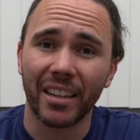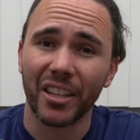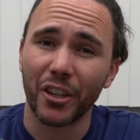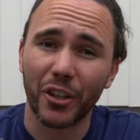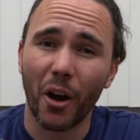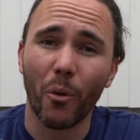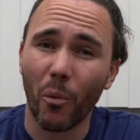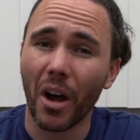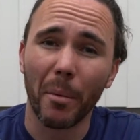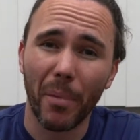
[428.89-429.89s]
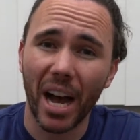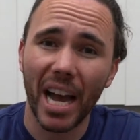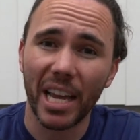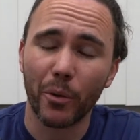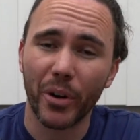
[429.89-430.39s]
you don't want to
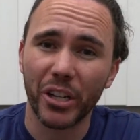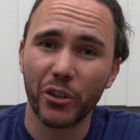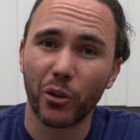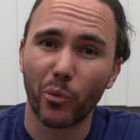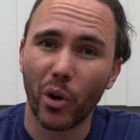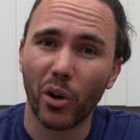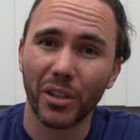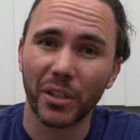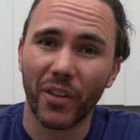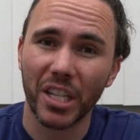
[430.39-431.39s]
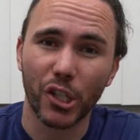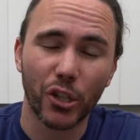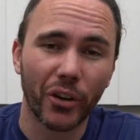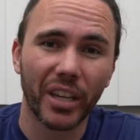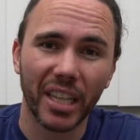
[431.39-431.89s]
buy original rolls of
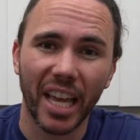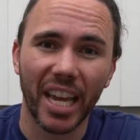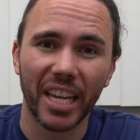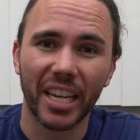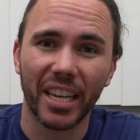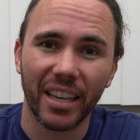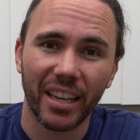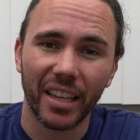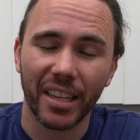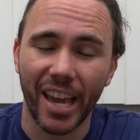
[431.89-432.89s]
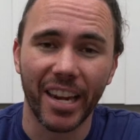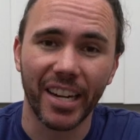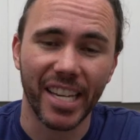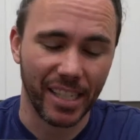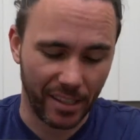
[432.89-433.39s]
uncirculated
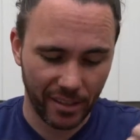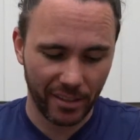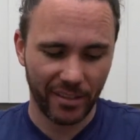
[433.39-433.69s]
Kennedys.